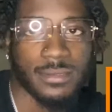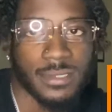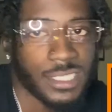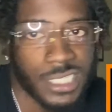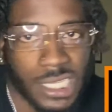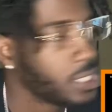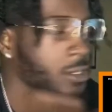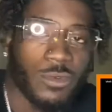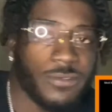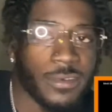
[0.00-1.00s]

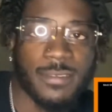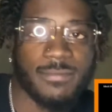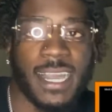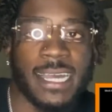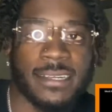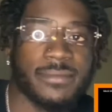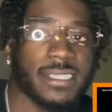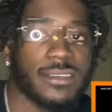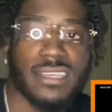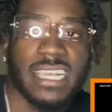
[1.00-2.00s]
Shit, we from the bottom,
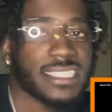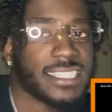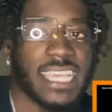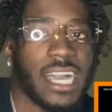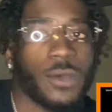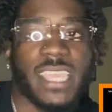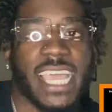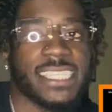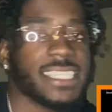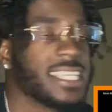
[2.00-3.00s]
nigga. That's just how we
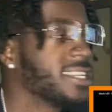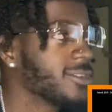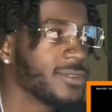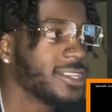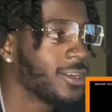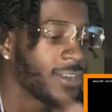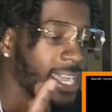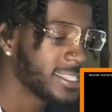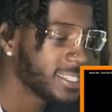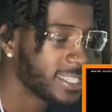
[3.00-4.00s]
had to get it. We all
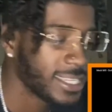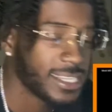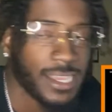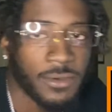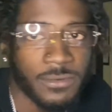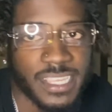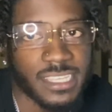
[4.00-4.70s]
had to get it that way.